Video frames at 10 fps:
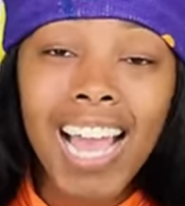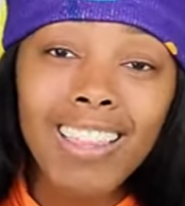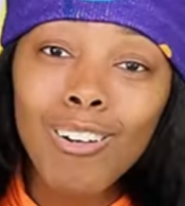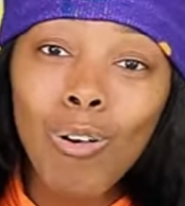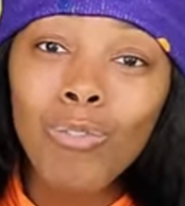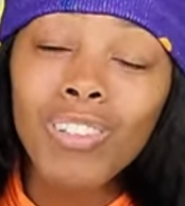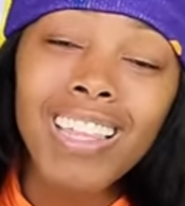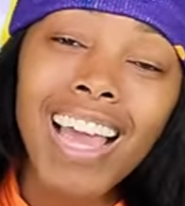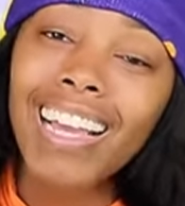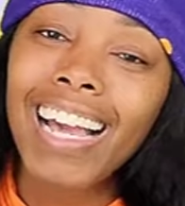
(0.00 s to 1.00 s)
And then hopefully
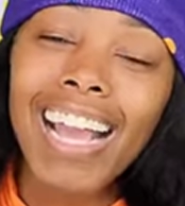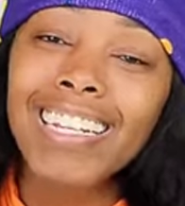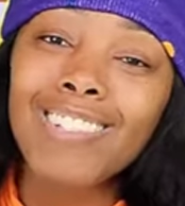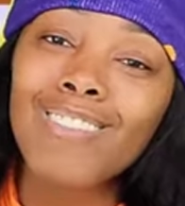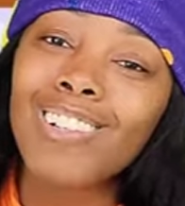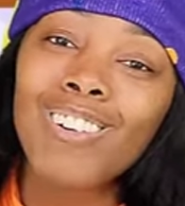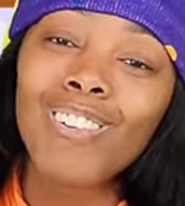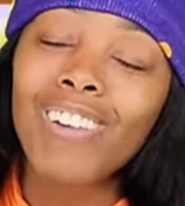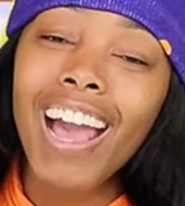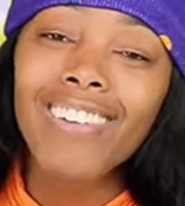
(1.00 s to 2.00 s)
that kindness will go
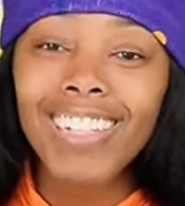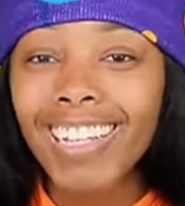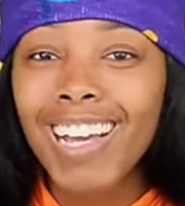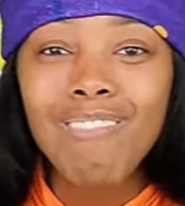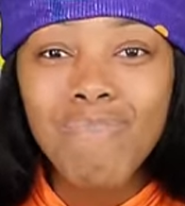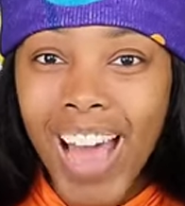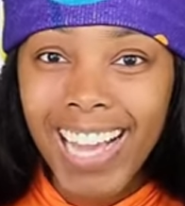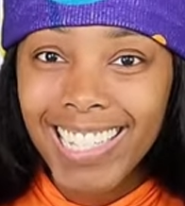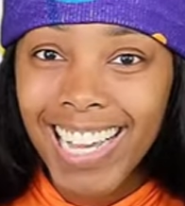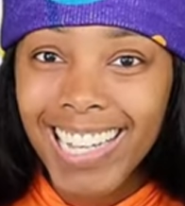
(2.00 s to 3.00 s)
around and come
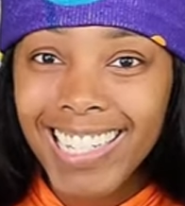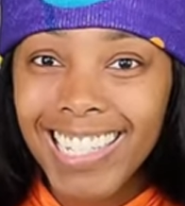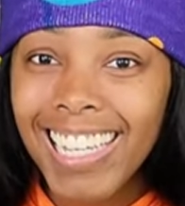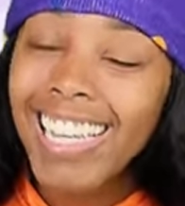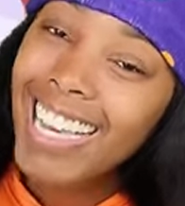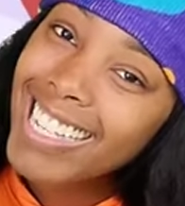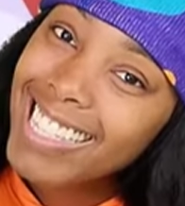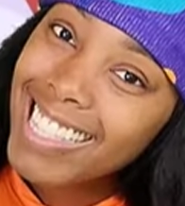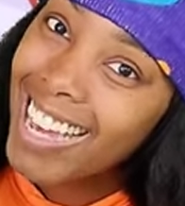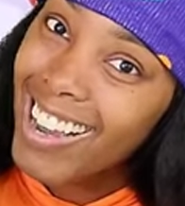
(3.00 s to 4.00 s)
back to us. Isn't that